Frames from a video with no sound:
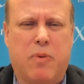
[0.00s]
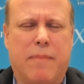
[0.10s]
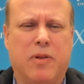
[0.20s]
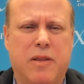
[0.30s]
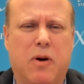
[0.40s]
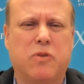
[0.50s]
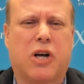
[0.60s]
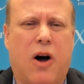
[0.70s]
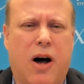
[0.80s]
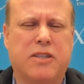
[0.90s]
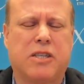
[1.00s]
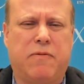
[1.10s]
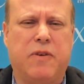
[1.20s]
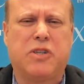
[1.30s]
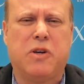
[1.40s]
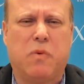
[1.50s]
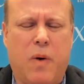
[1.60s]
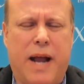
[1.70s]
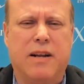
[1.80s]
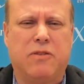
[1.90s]
we're probably the most
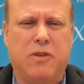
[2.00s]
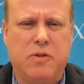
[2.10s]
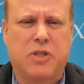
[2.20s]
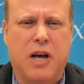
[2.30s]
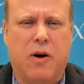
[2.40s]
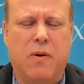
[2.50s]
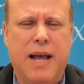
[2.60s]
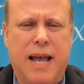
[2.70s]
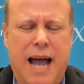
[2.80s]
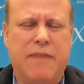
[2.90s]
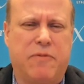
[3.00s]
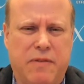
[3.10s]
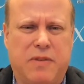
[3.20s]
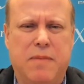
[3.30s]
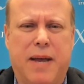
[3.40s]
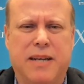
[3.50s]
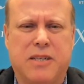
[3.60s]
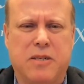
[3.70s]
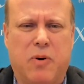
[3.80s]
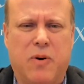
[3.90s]
cost-efficient way to do so at 50
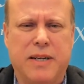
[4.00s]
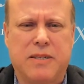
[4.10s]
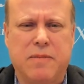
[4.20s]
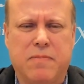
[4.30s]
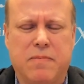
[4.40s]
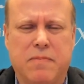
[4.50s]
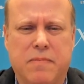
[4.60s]
basis points.